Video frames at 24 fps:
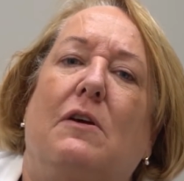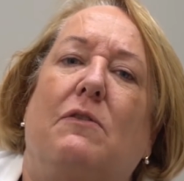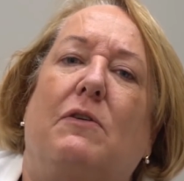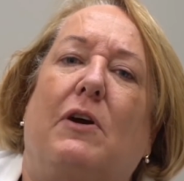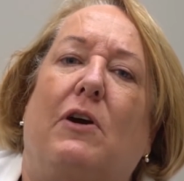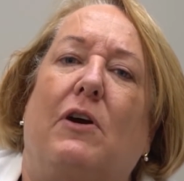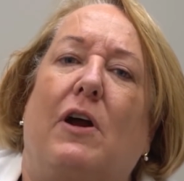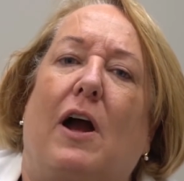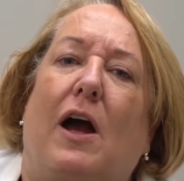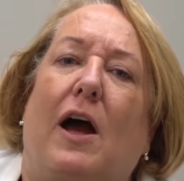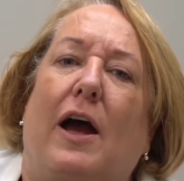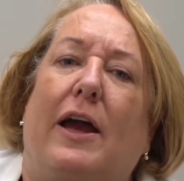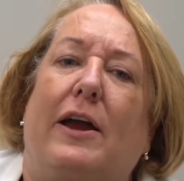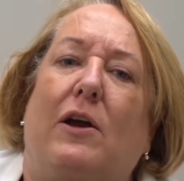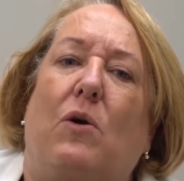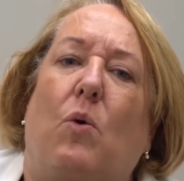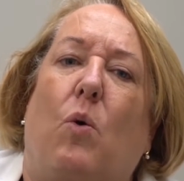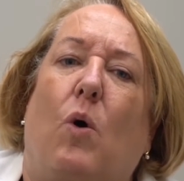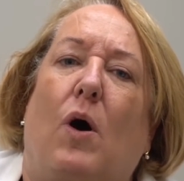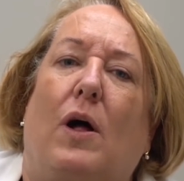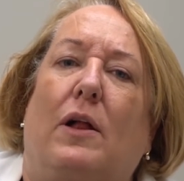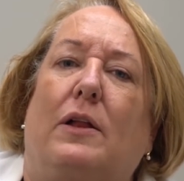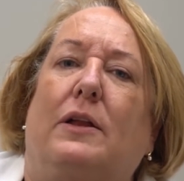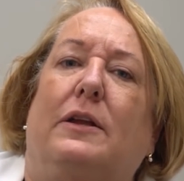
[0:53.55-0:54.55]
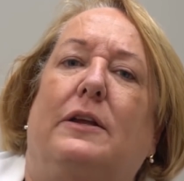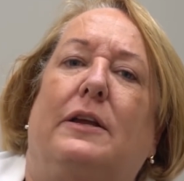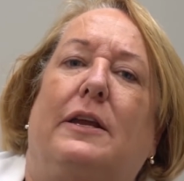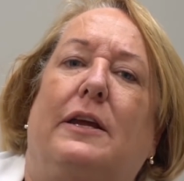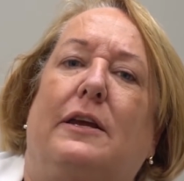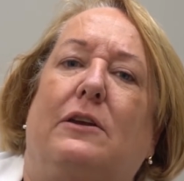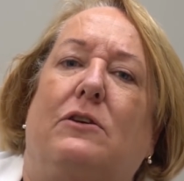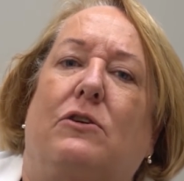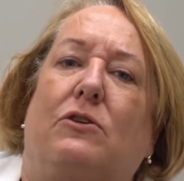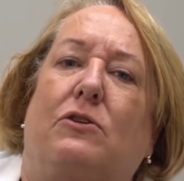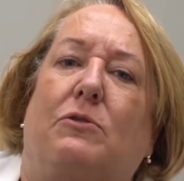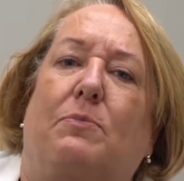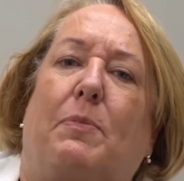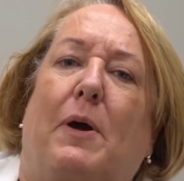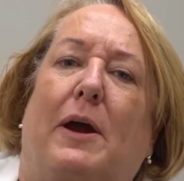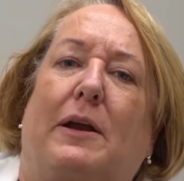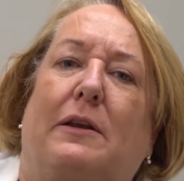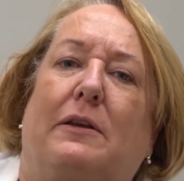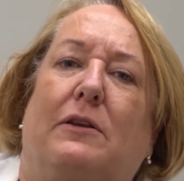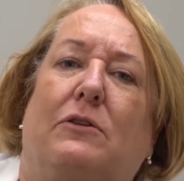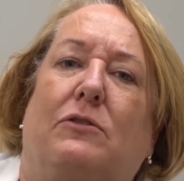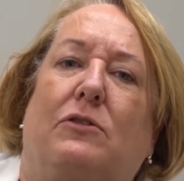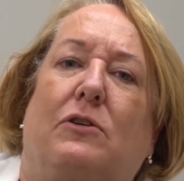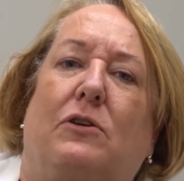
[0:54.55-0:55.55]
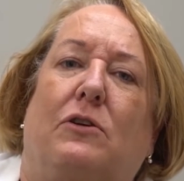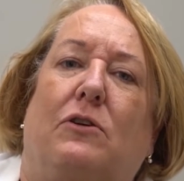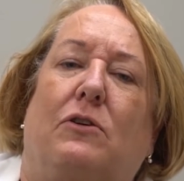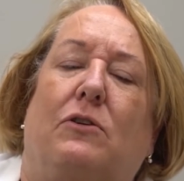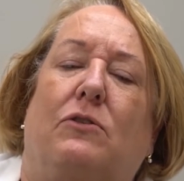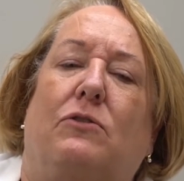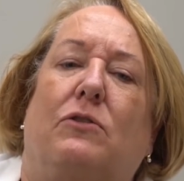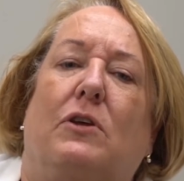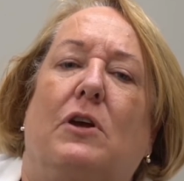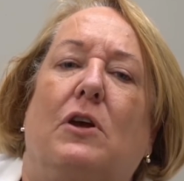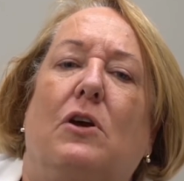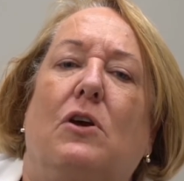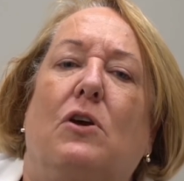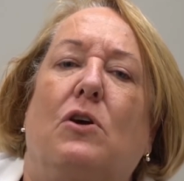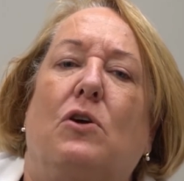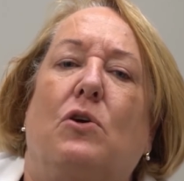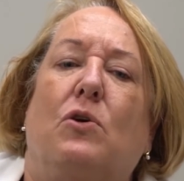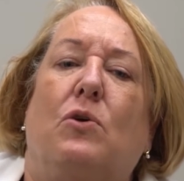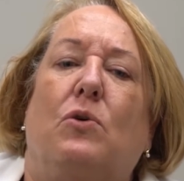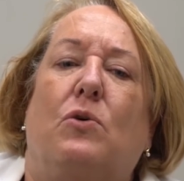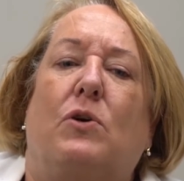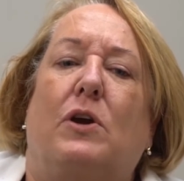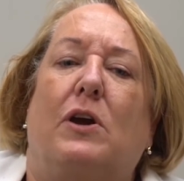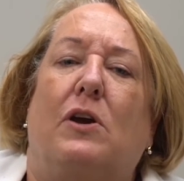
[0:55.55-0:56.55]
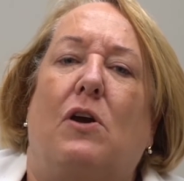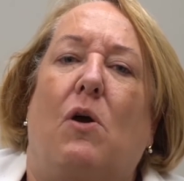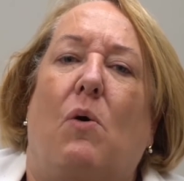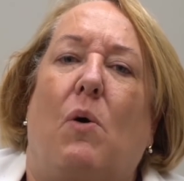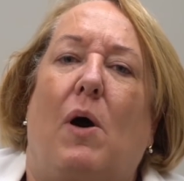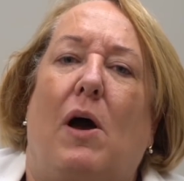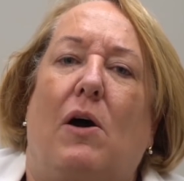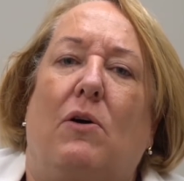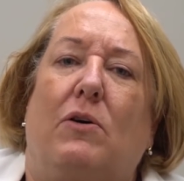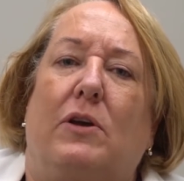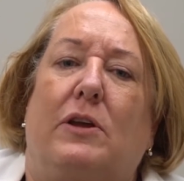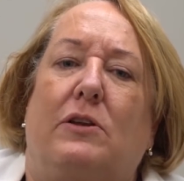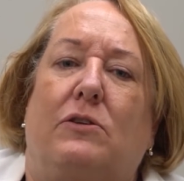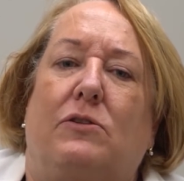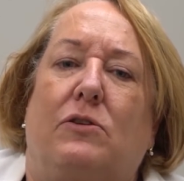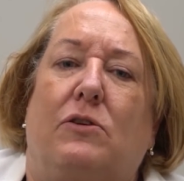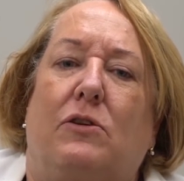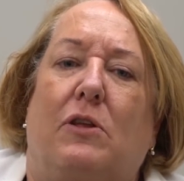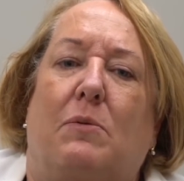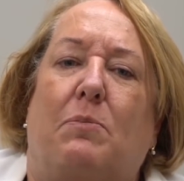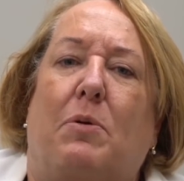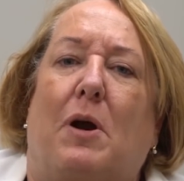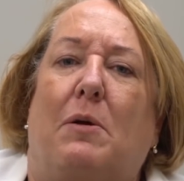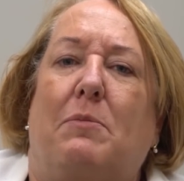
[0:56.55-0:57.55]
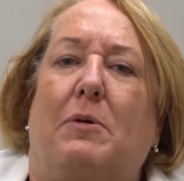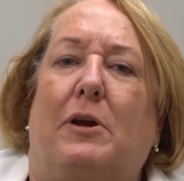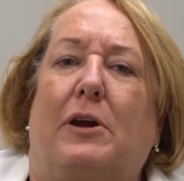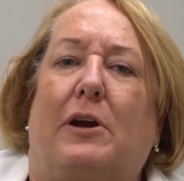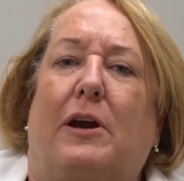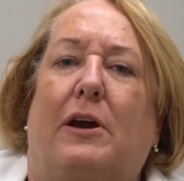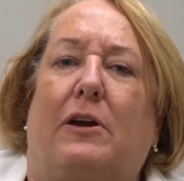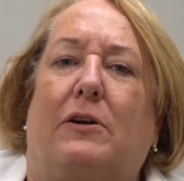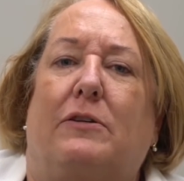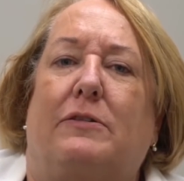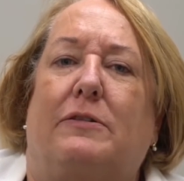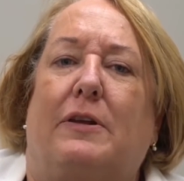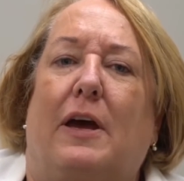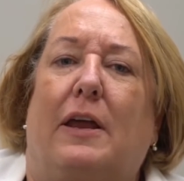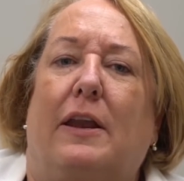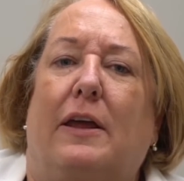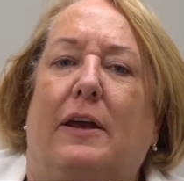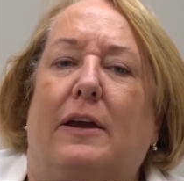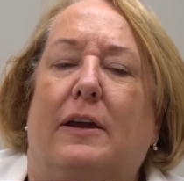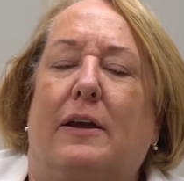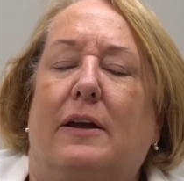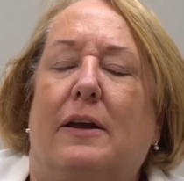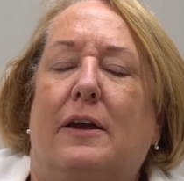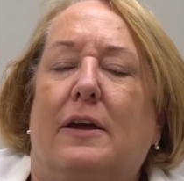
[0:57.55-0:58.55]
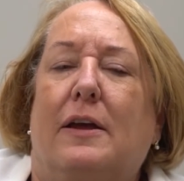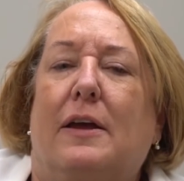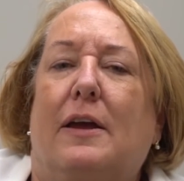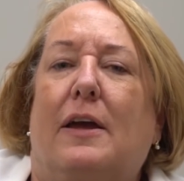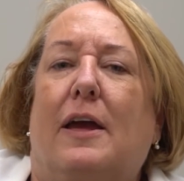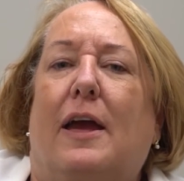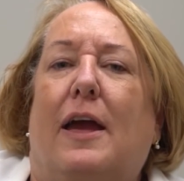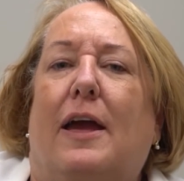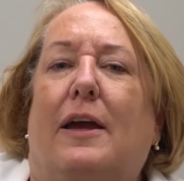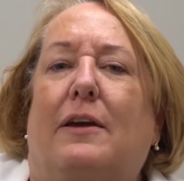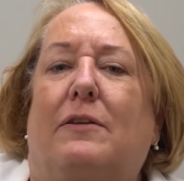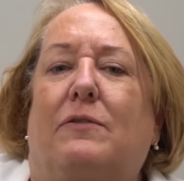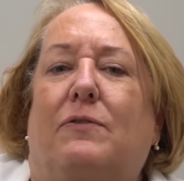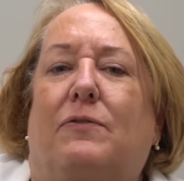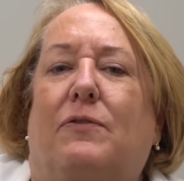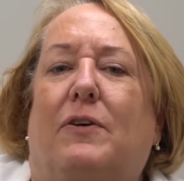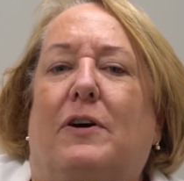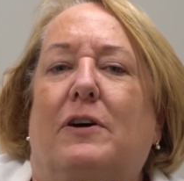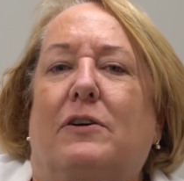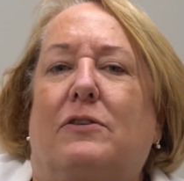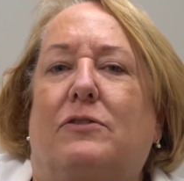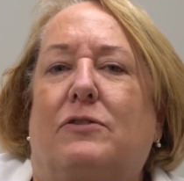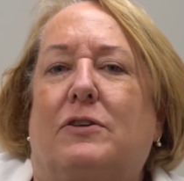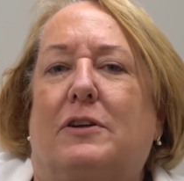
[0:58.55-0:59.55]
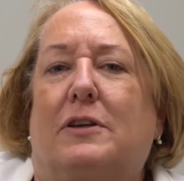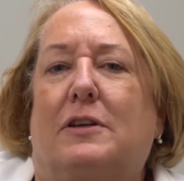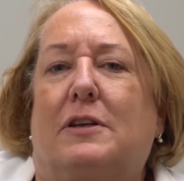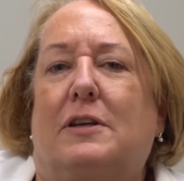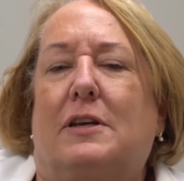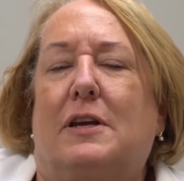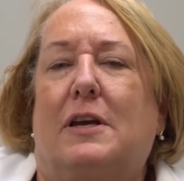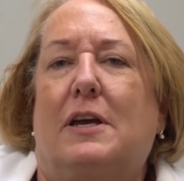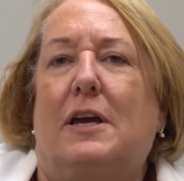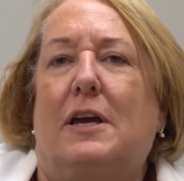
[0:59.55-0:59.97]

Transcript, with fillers: very high quality nurse practitioners who can go out into the primary care setting and function